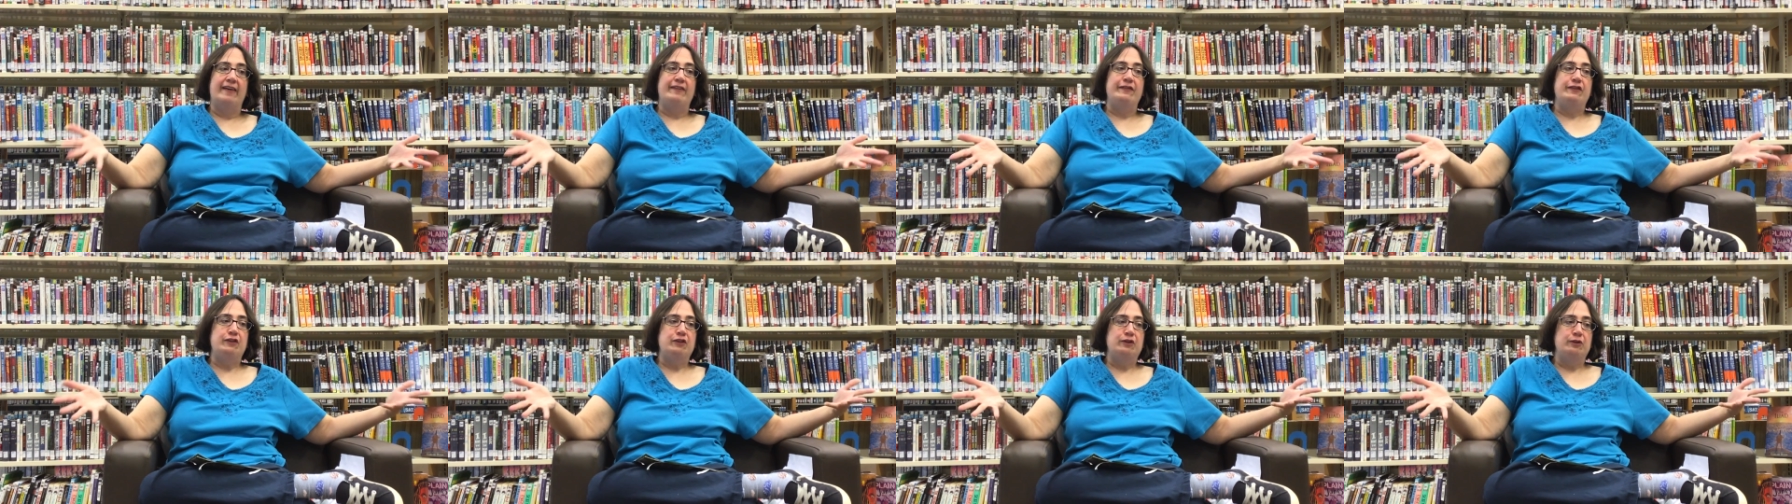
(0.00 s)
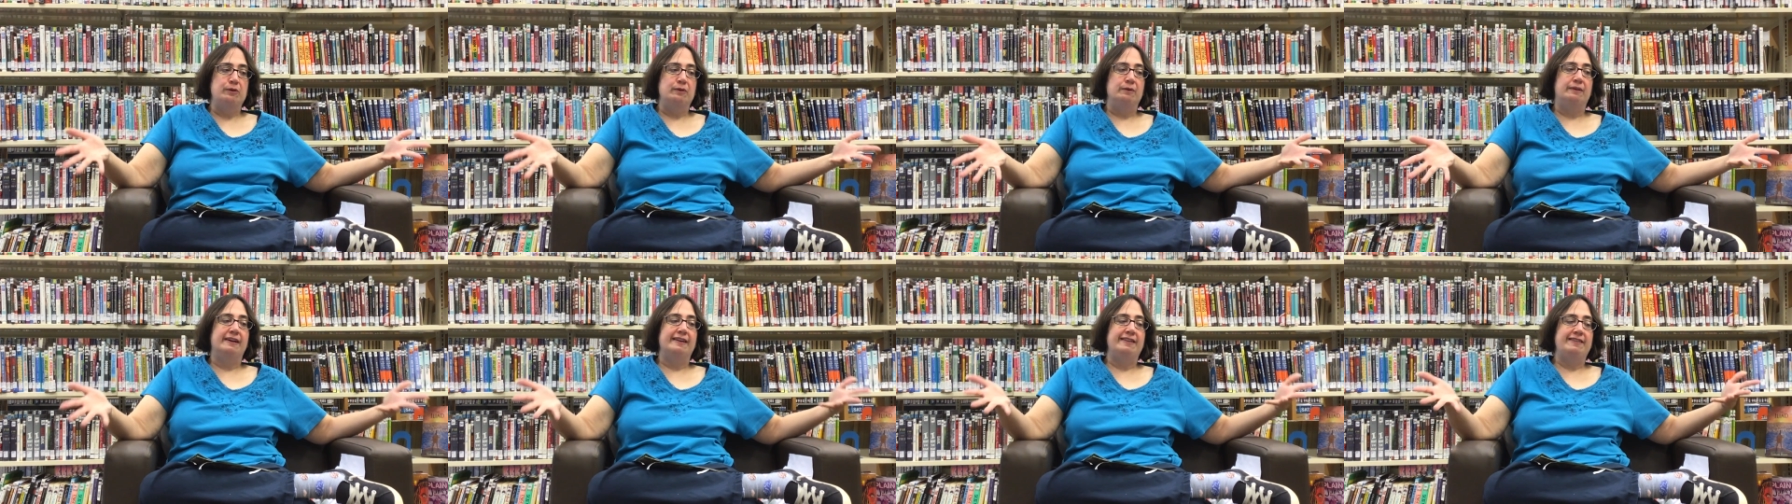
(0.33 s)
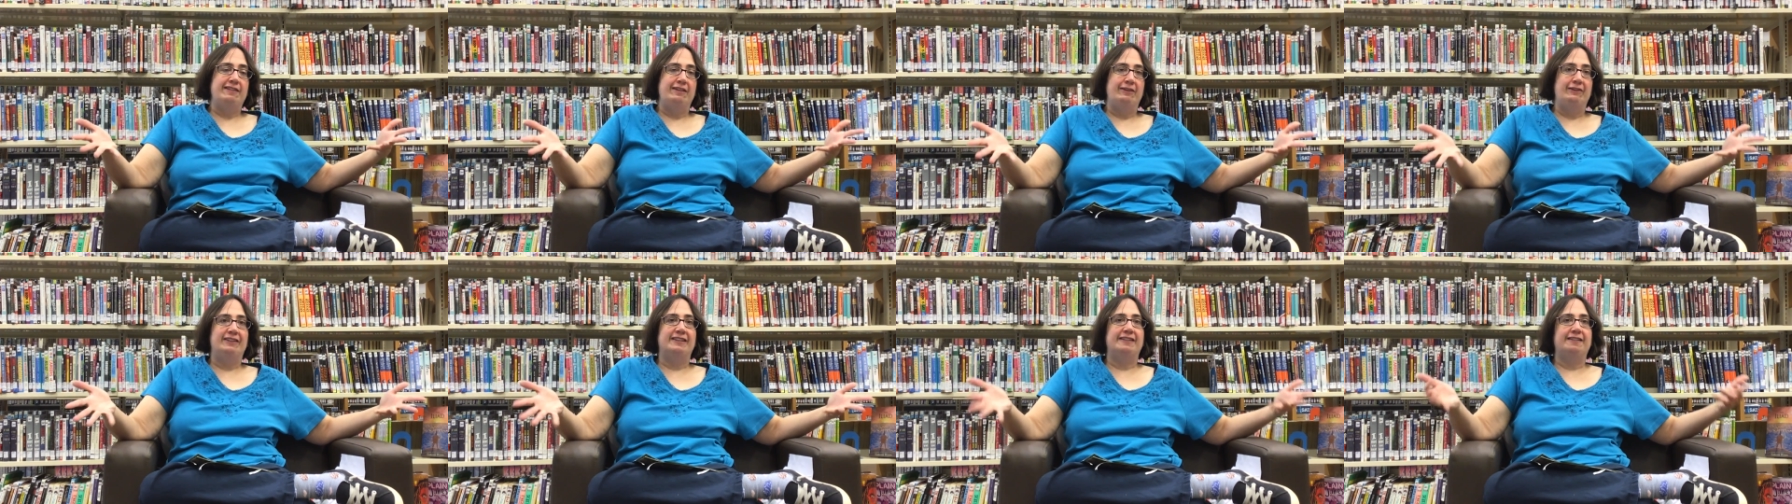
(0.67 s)
and you
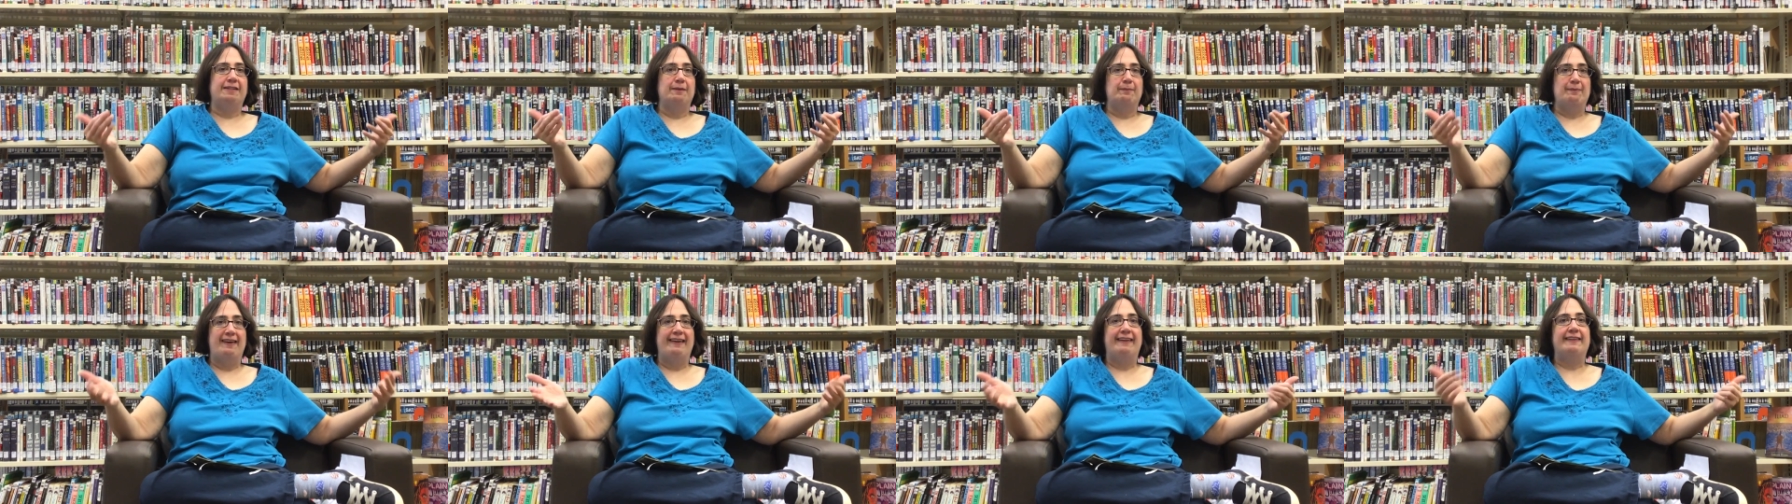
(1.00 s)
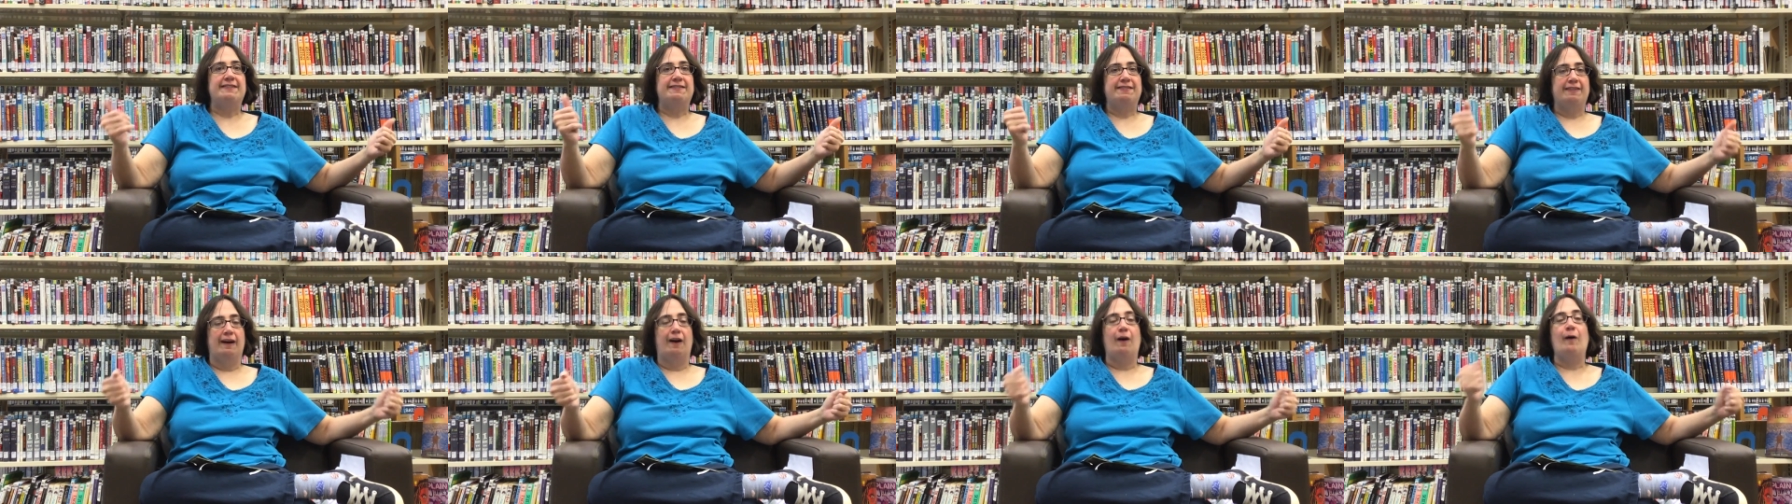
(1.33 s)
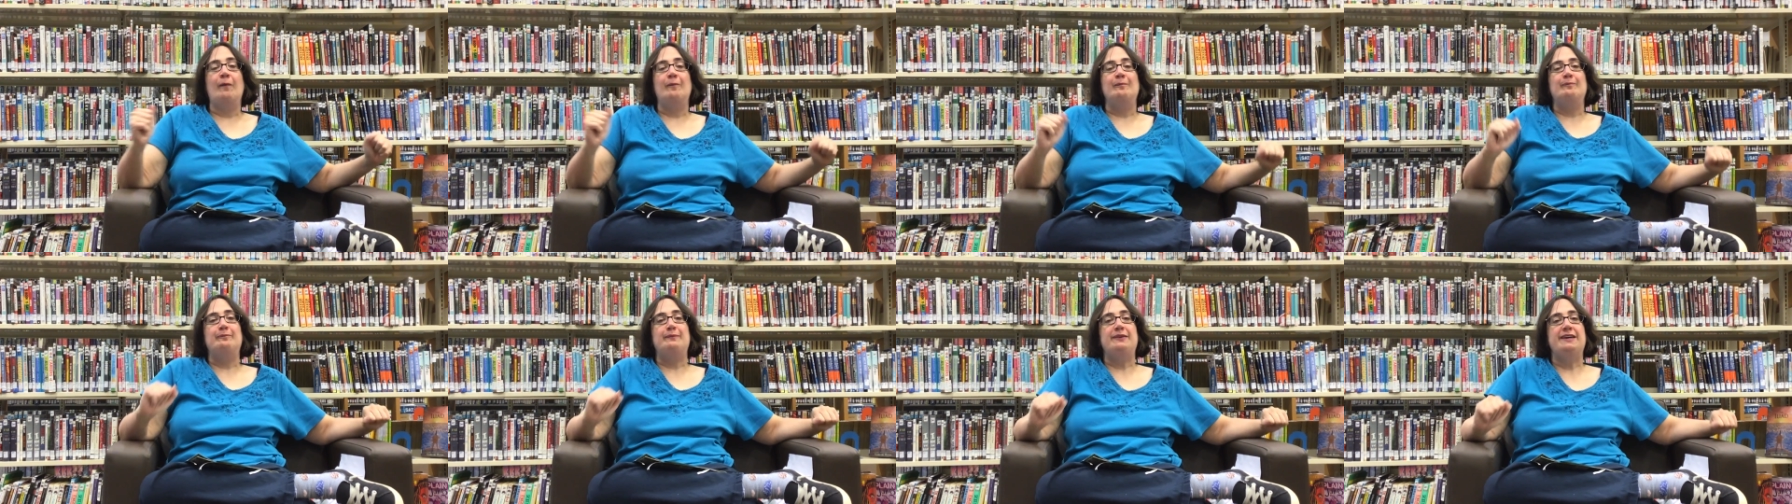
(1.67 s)
can use it to make a
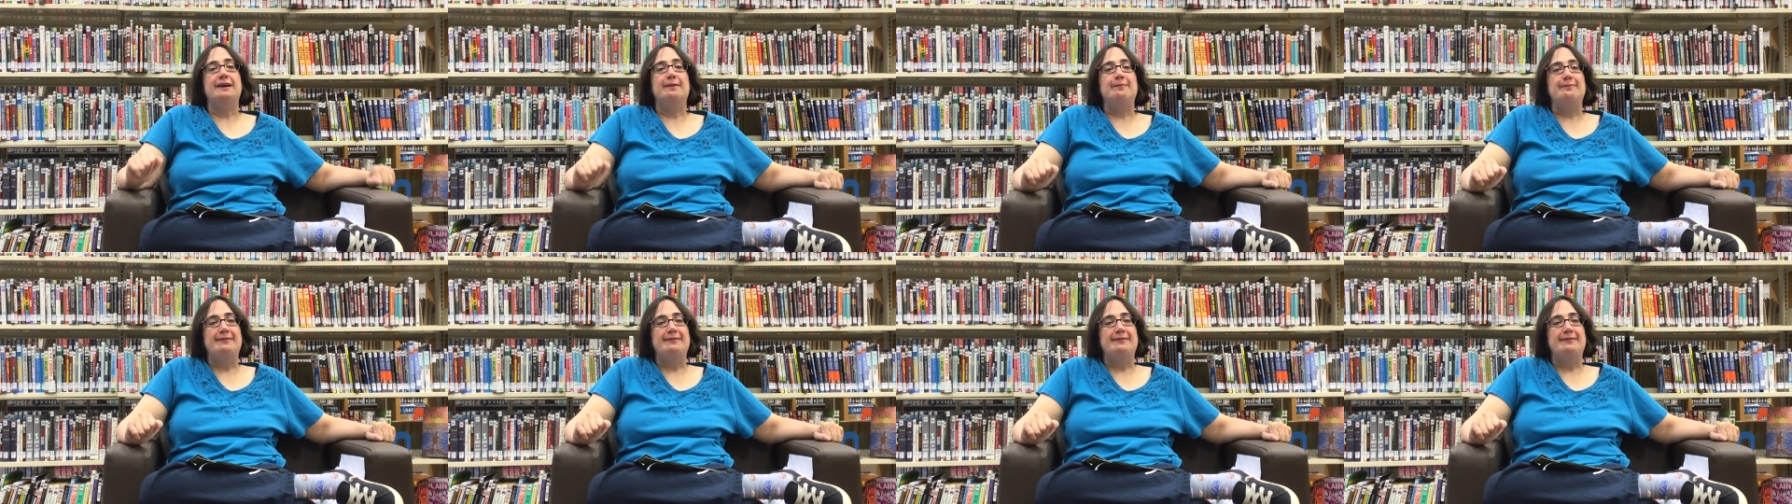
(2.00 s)
chart and be a